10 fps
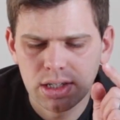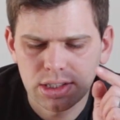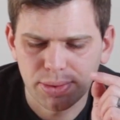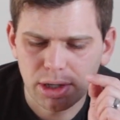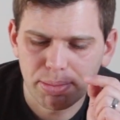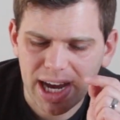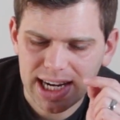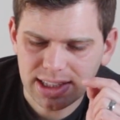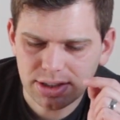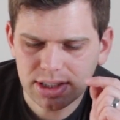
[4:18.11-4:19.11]
So when you bite
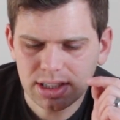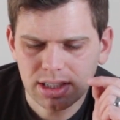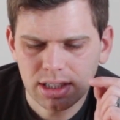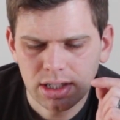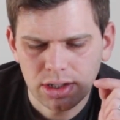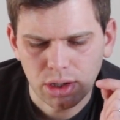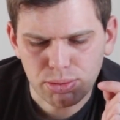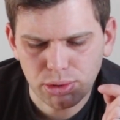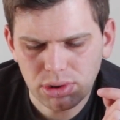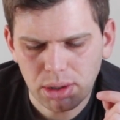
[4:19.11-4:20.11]
into it, the
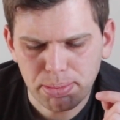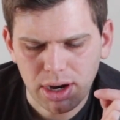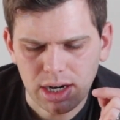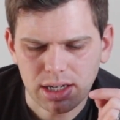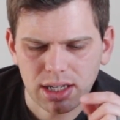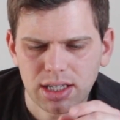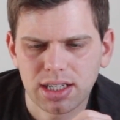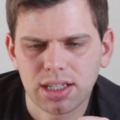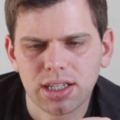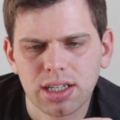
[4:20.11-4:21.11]
rolled up part
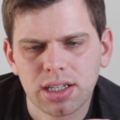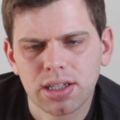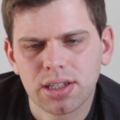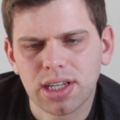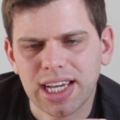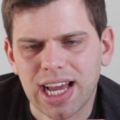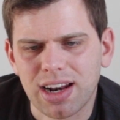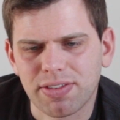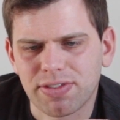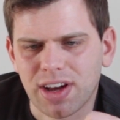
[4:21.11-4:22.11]

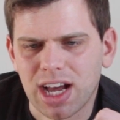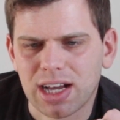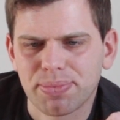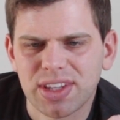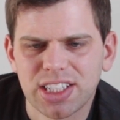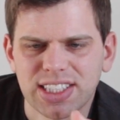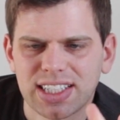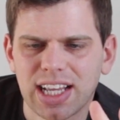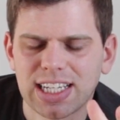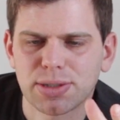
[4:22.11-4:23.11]
kind of just
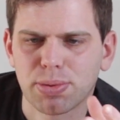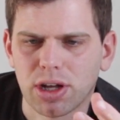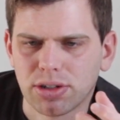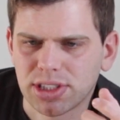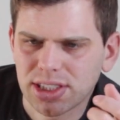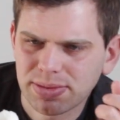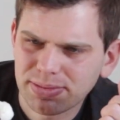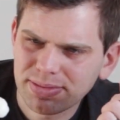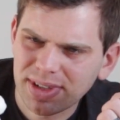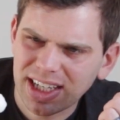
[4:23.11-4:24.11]
explodes.
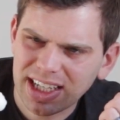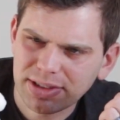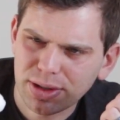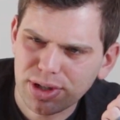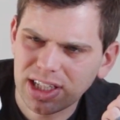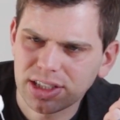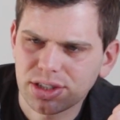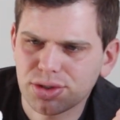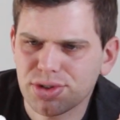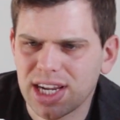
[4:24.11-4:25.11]
And it gives a really
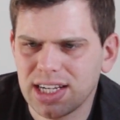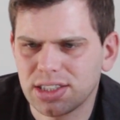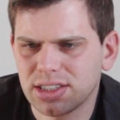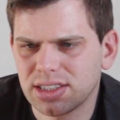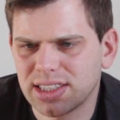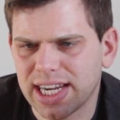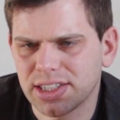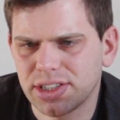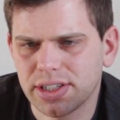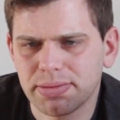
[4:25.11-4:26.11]
strange
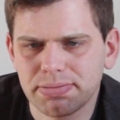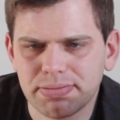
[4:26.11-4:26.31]
texture.